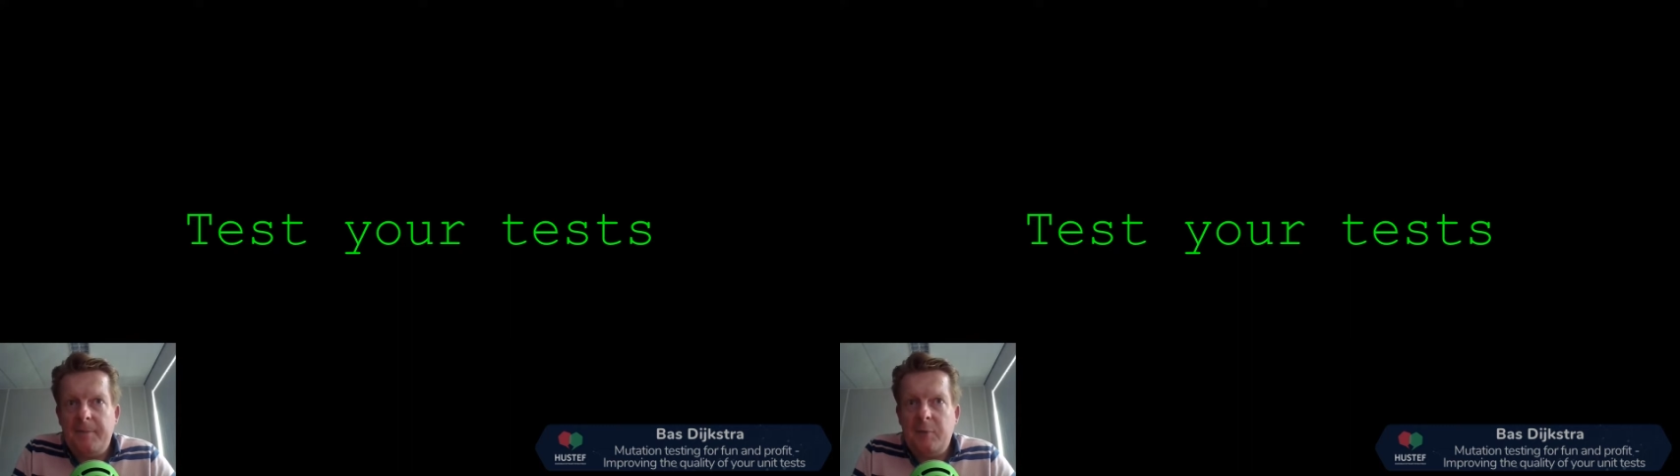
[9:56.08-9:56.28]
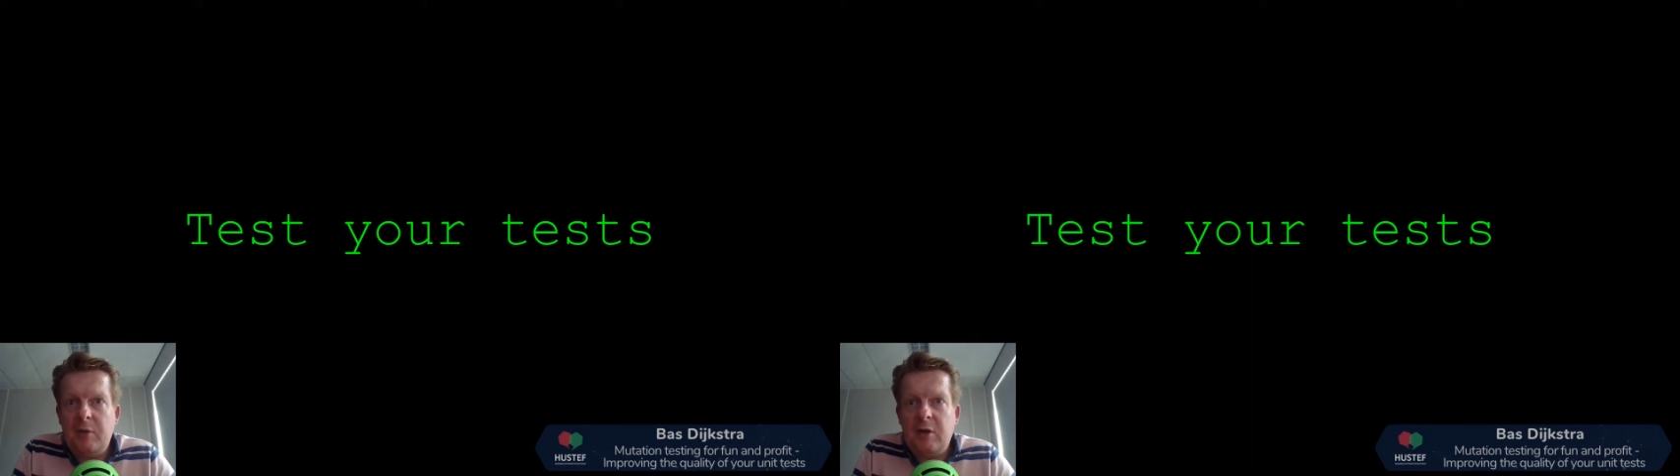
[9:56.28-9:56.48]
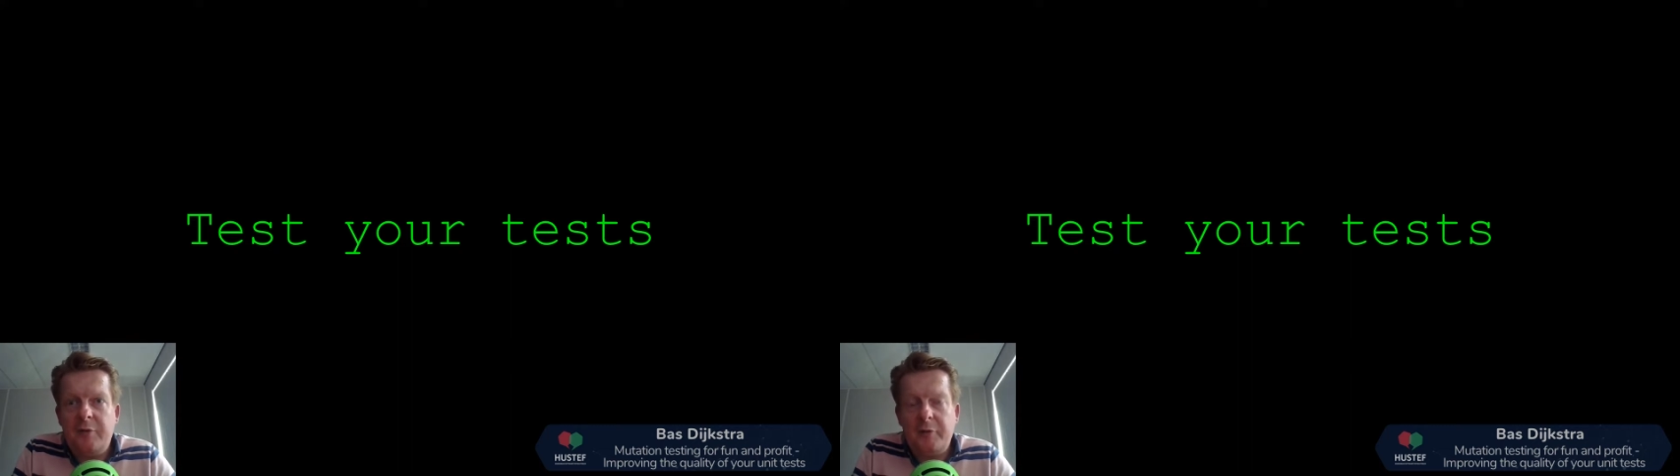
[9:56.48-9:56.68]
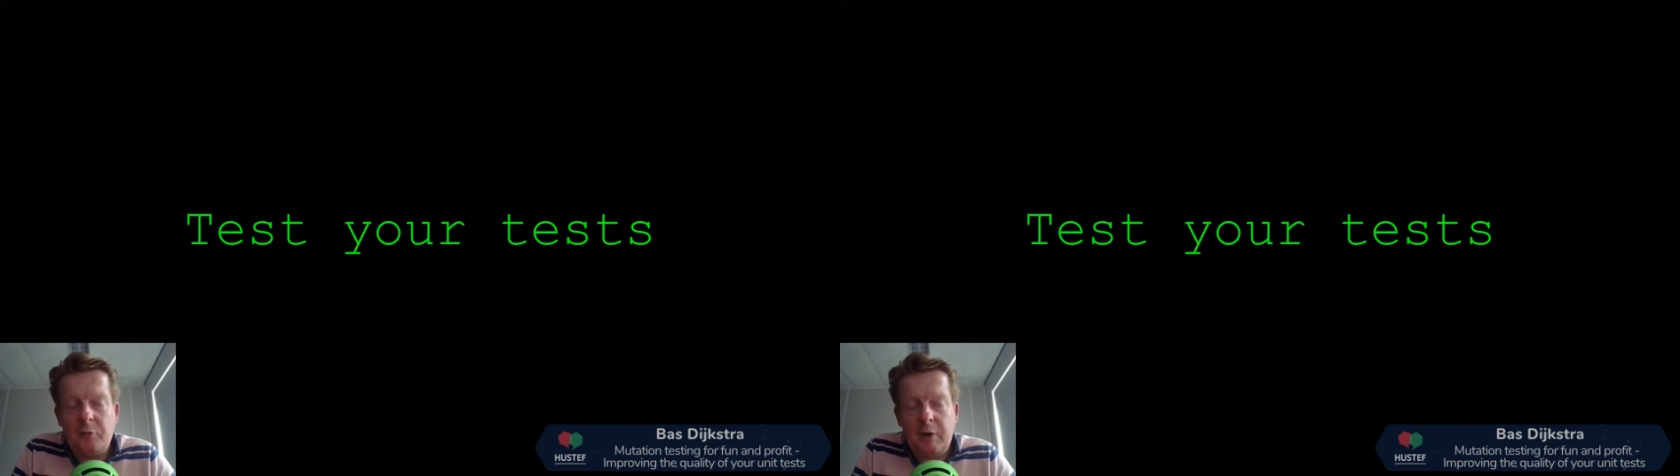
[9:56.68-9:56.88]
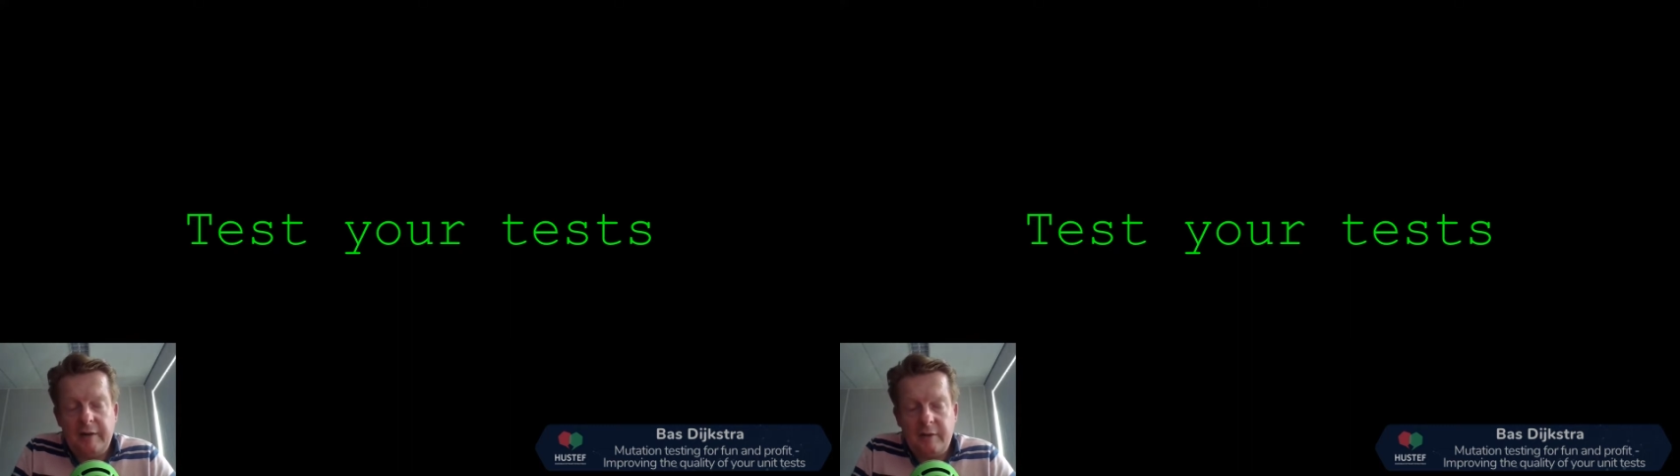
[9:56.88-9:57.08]
We often
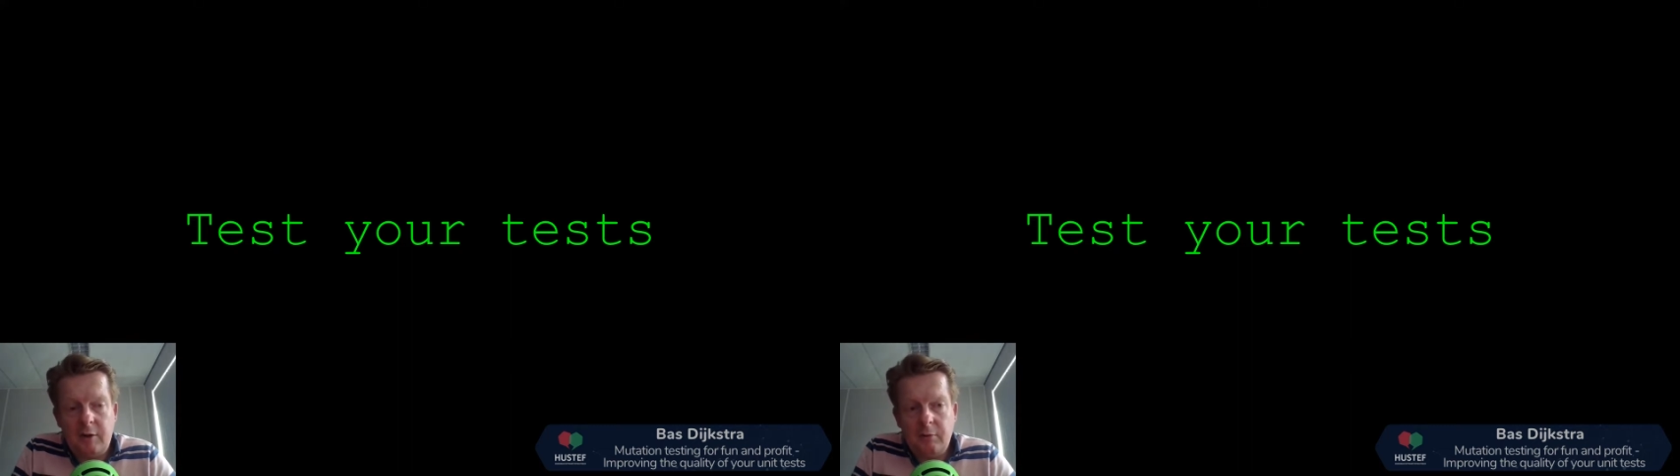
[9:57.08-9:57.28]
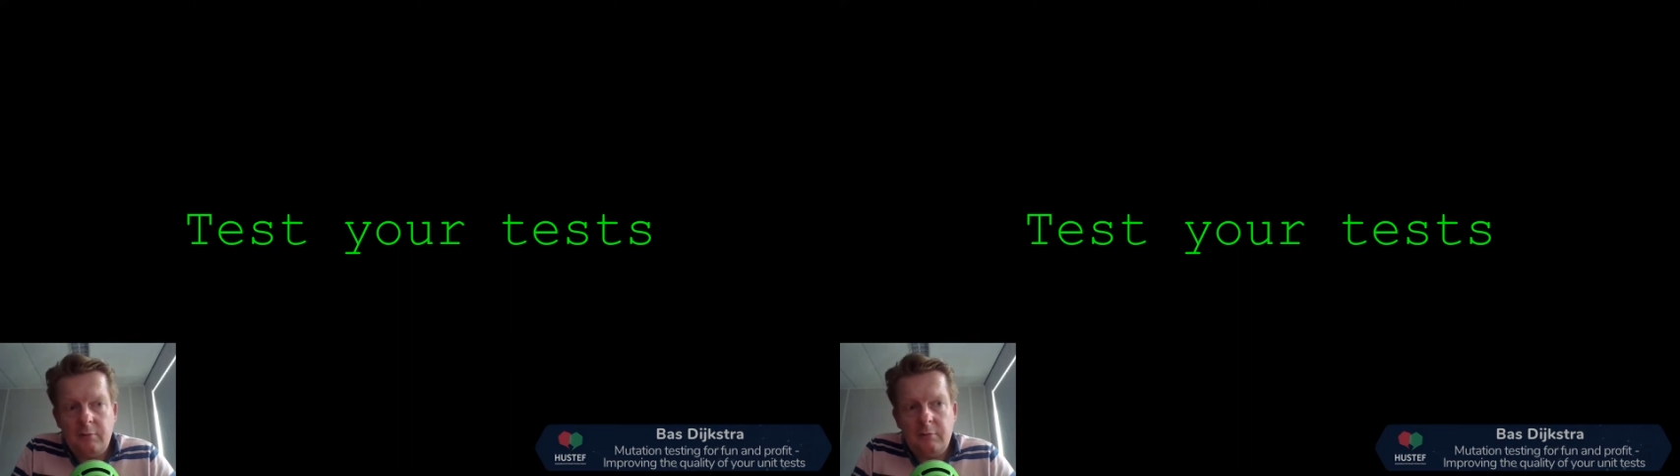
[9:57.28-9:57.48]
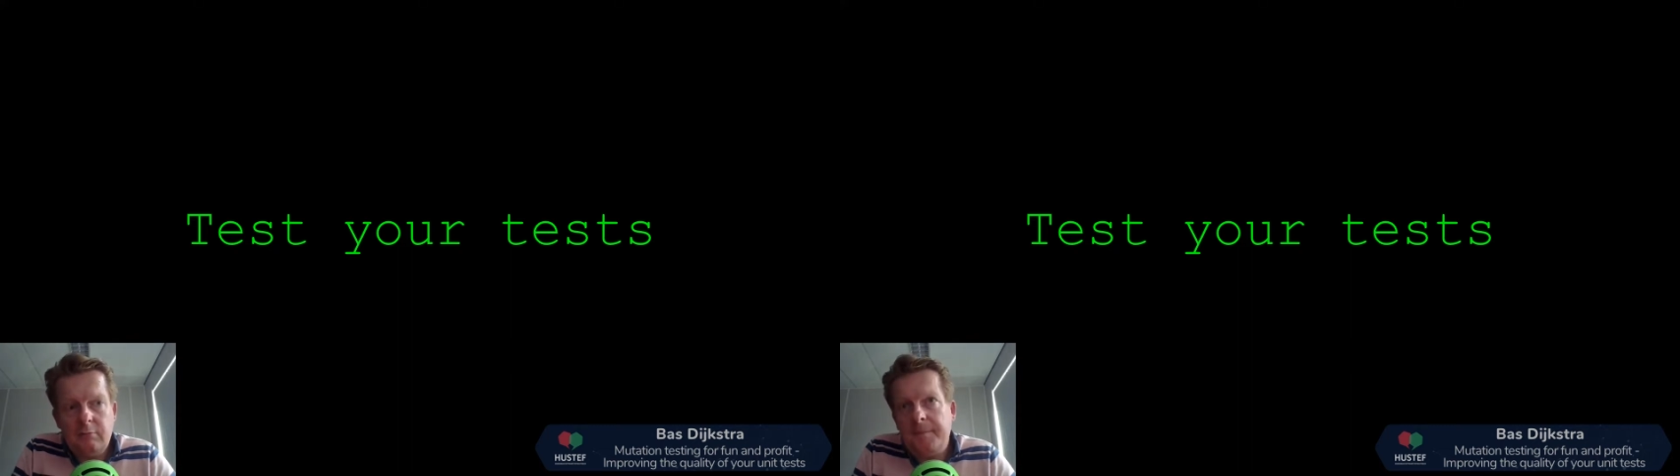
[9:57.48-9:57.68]
write code